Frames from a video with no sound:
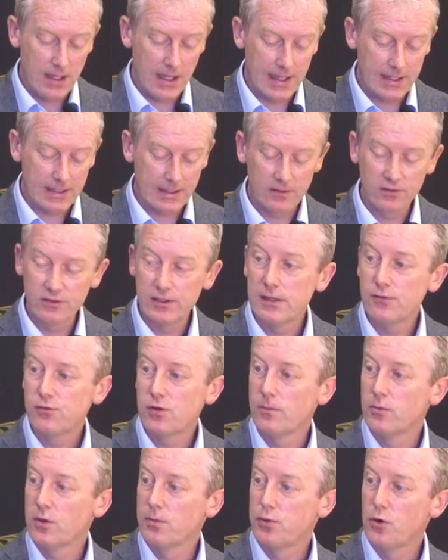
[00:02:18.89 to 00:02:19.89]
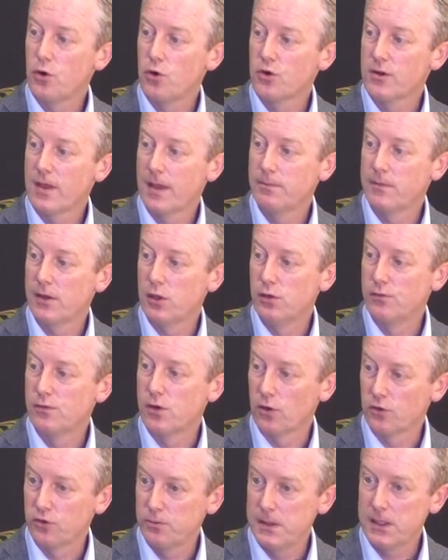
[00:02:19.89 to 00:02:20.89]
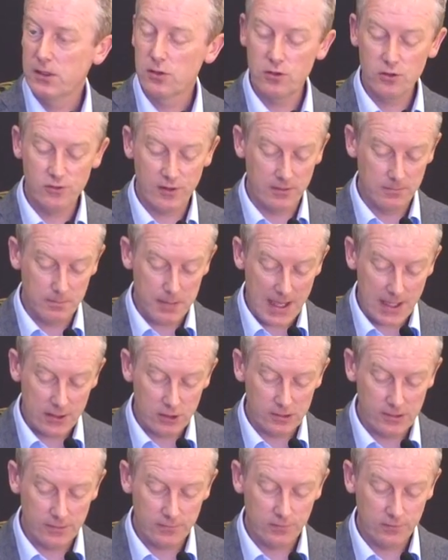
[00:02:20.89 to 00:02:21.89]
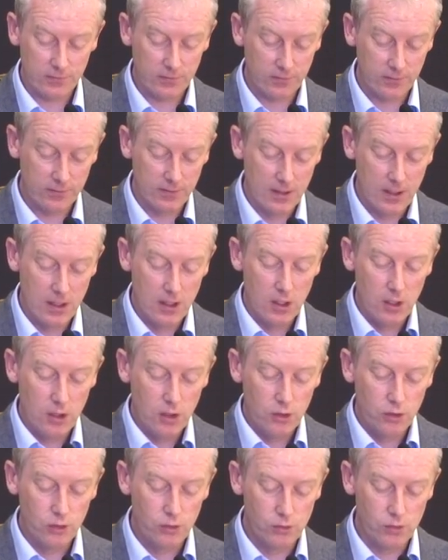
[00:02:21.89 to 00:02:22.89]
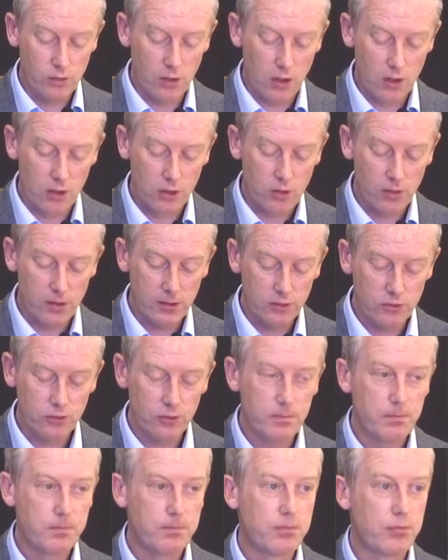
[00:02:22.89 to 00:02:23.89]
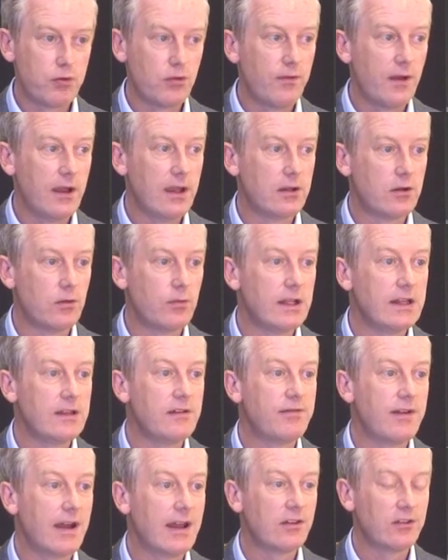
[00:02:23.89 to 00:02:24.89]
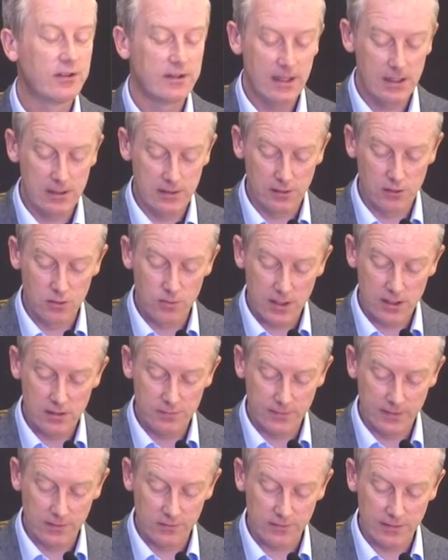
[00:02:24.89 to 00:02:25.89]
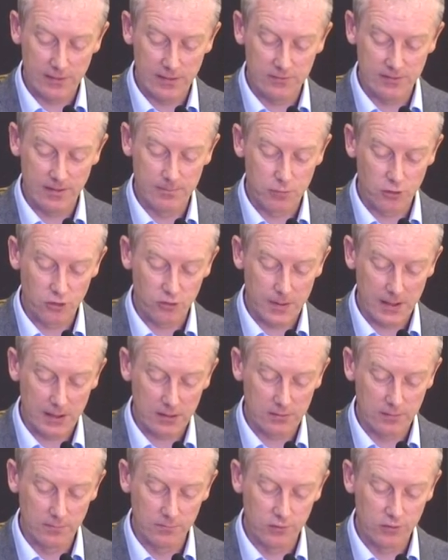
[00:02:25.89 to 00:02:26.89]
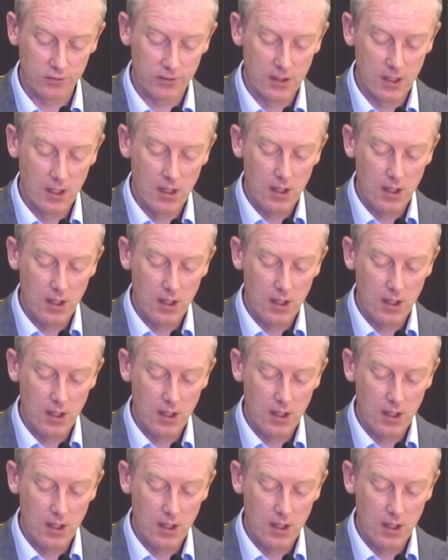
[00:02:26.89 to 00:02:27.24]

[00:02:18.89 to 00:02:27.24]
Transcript: I can see from the program that you've got speakers and panelists who are going to provide a really fascinating array of insights and perspectives